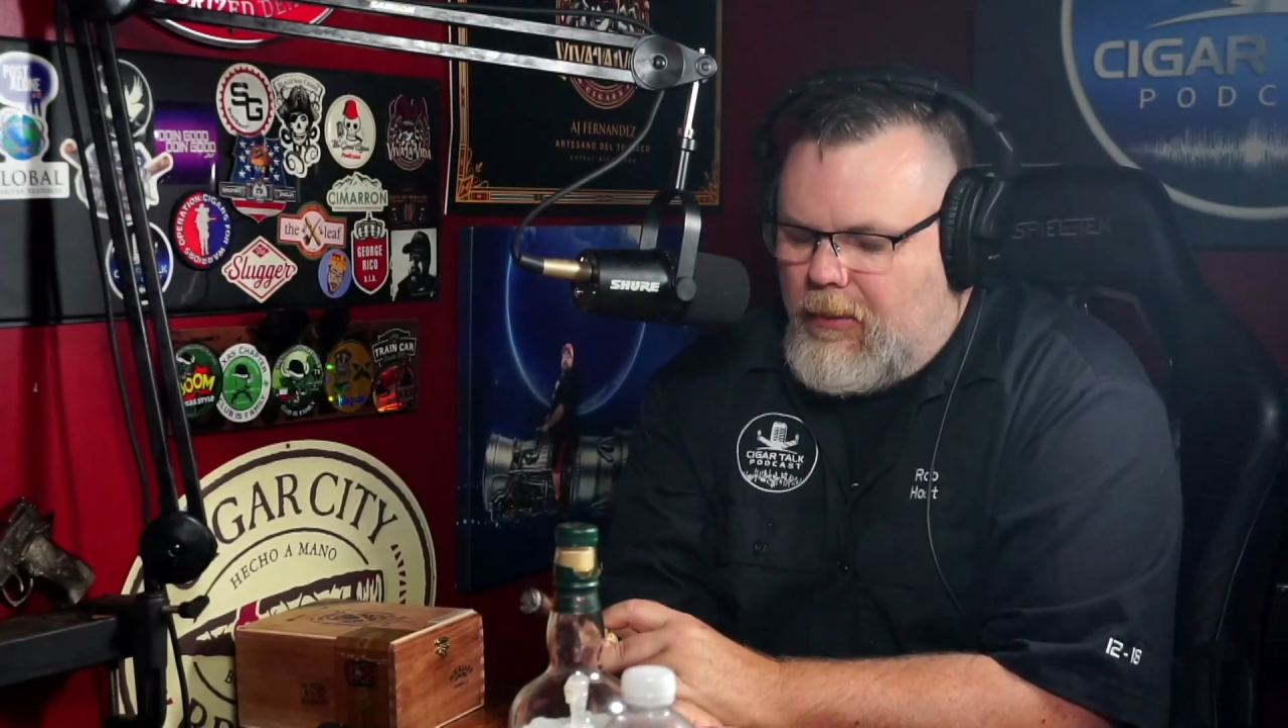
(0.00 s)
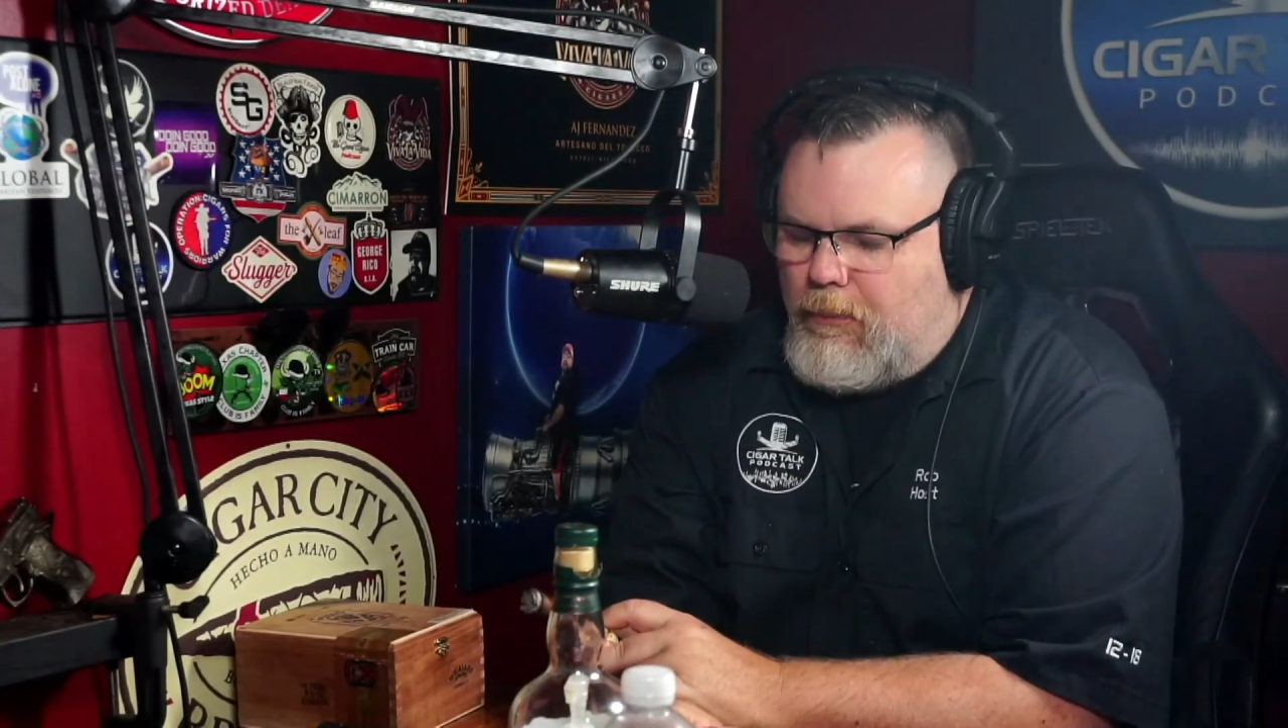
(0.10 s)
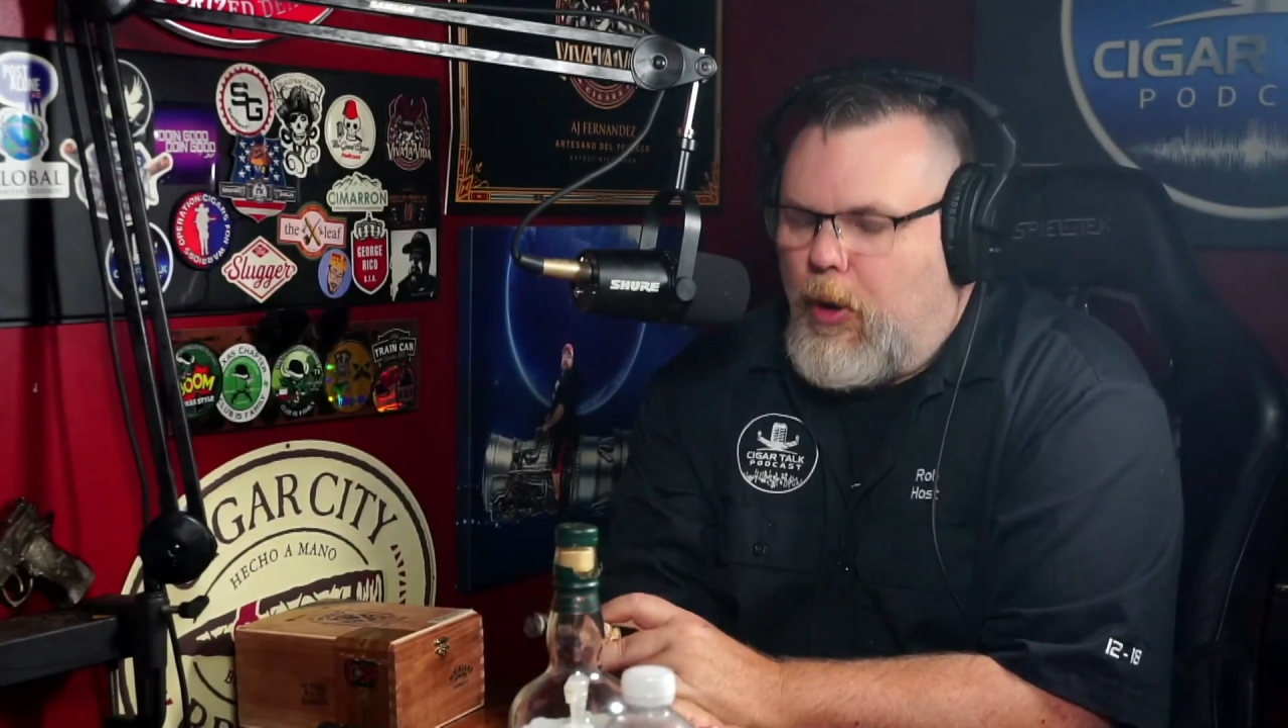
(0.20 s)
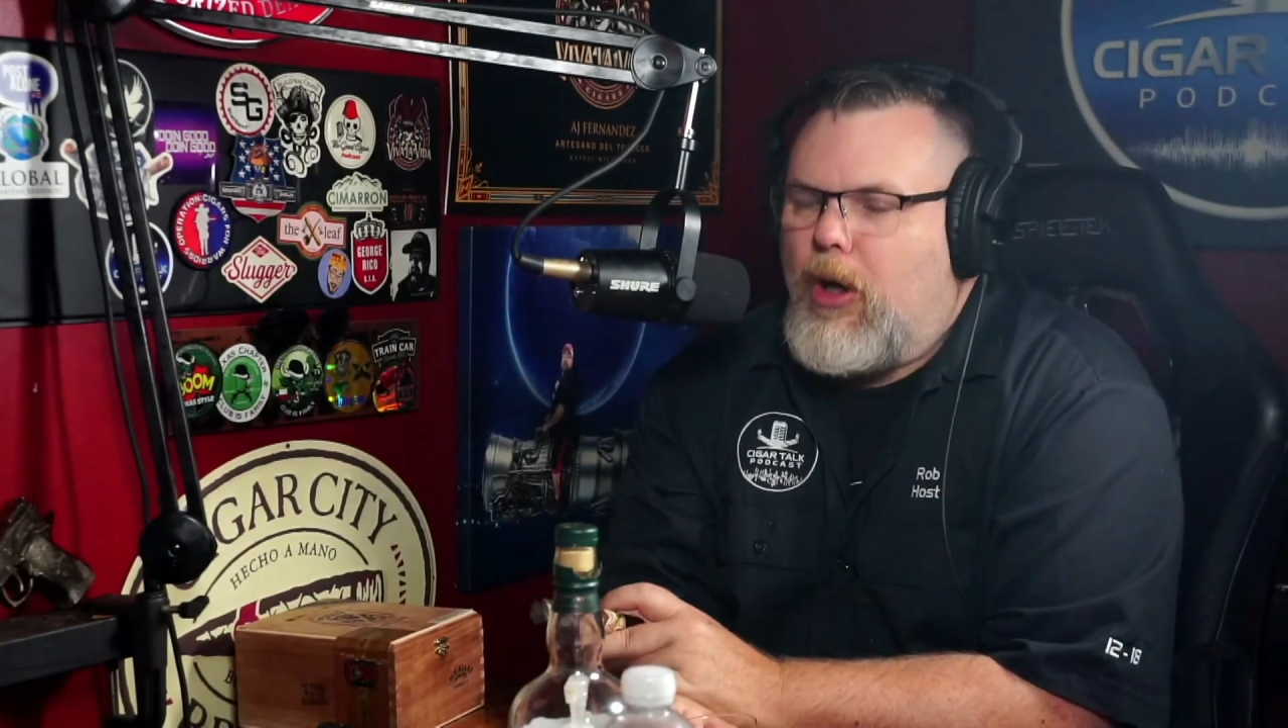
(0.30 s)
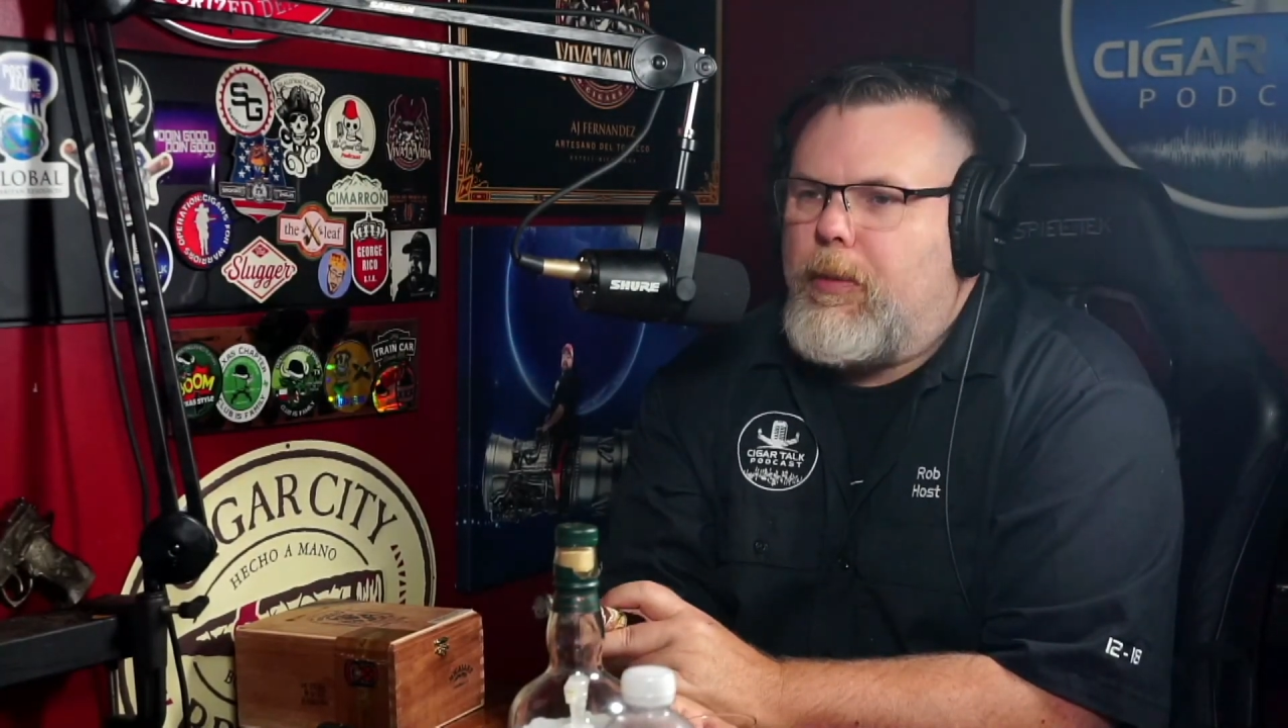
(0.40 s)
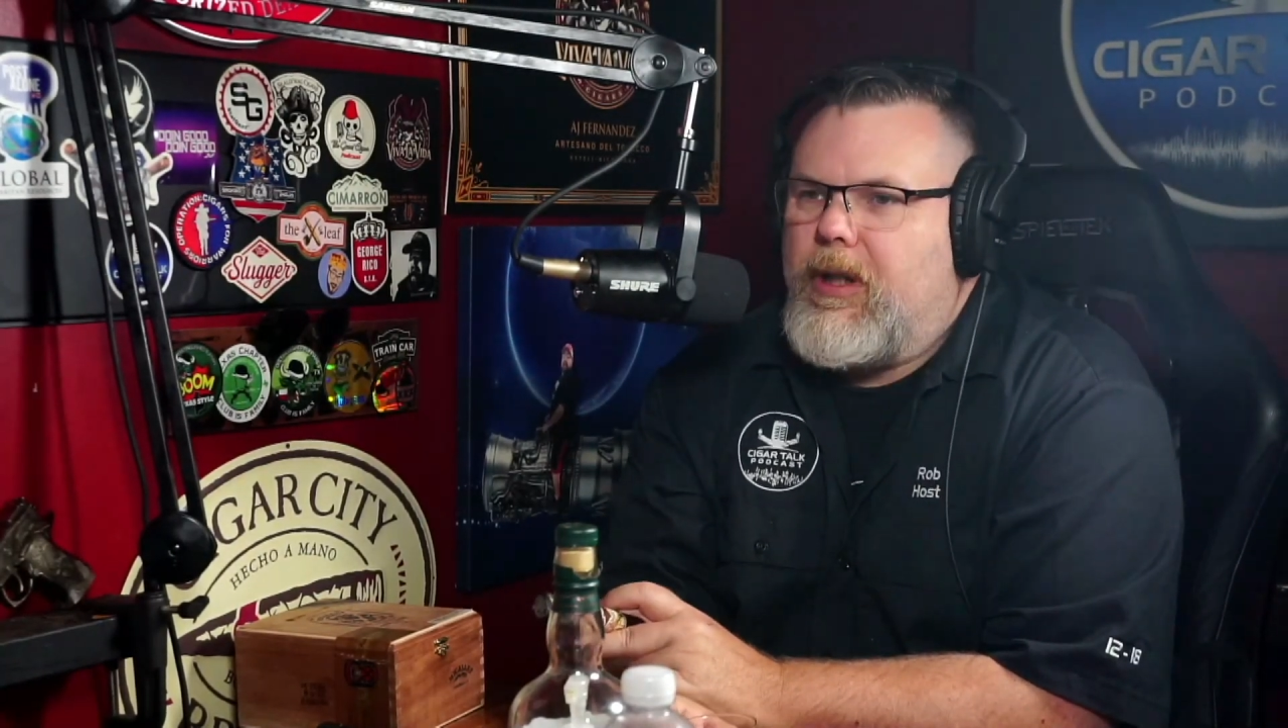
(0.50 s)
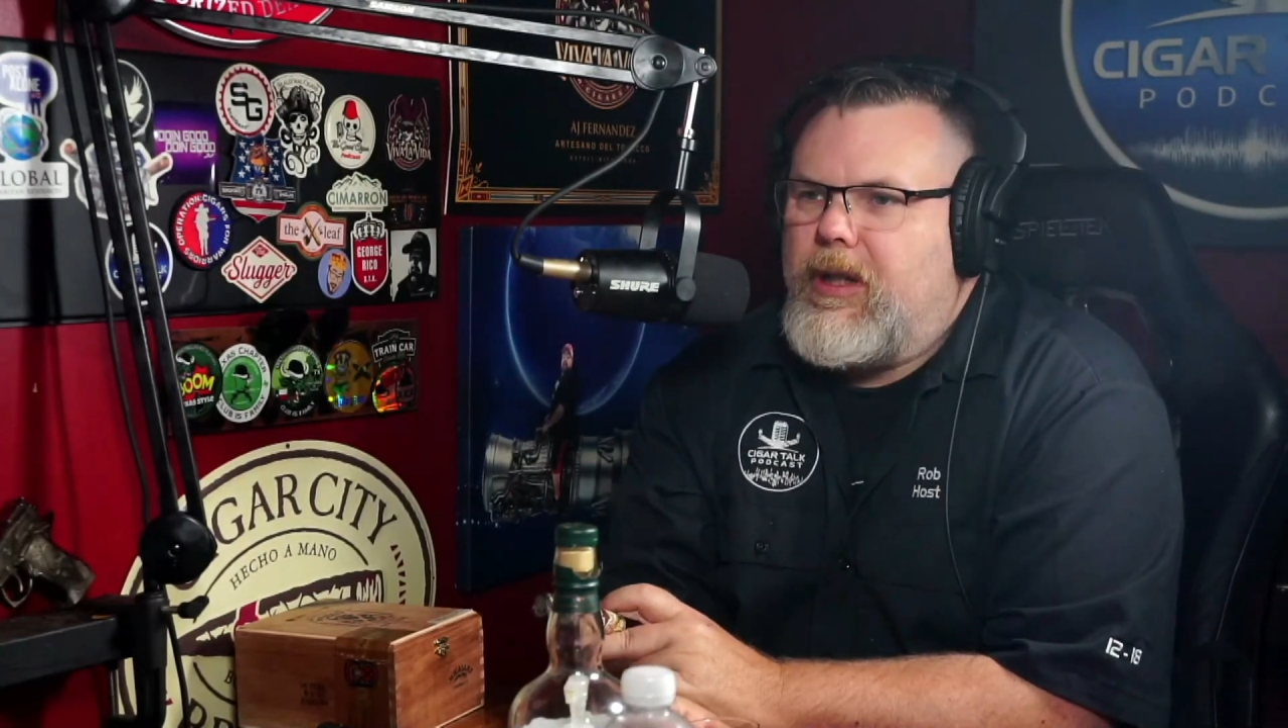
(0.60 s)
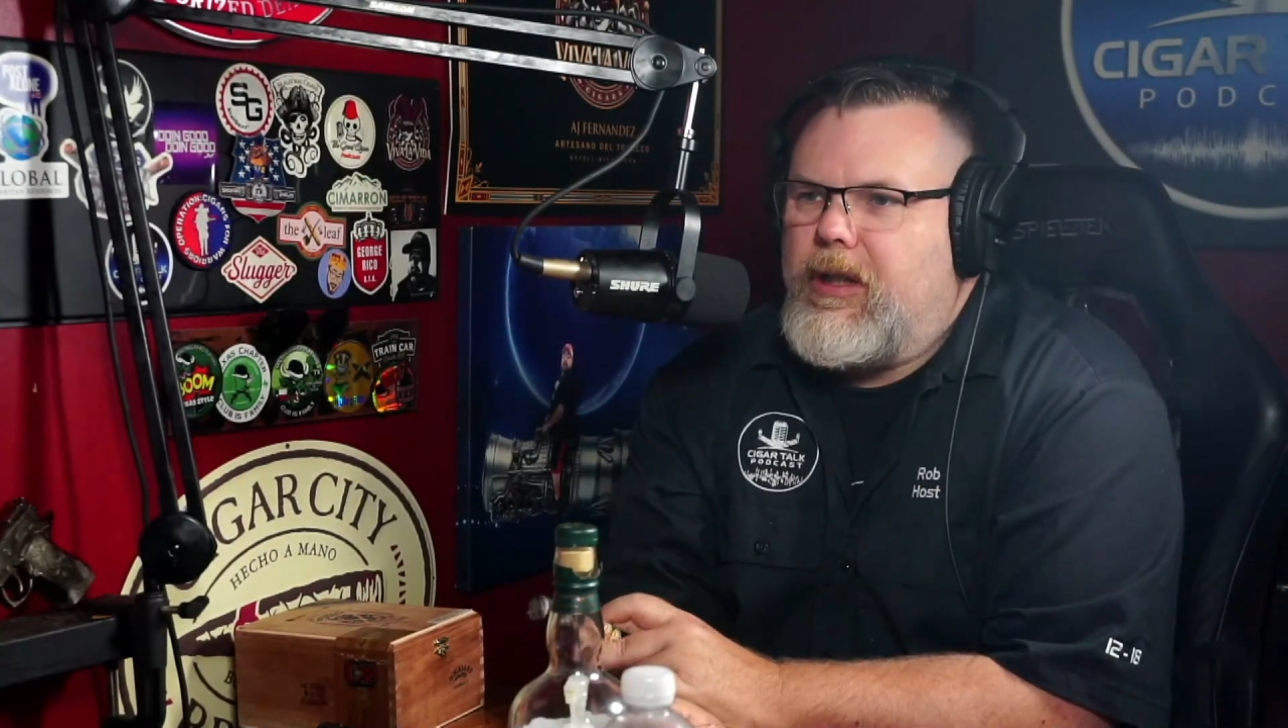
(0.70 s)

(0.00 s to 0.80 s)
bourbon.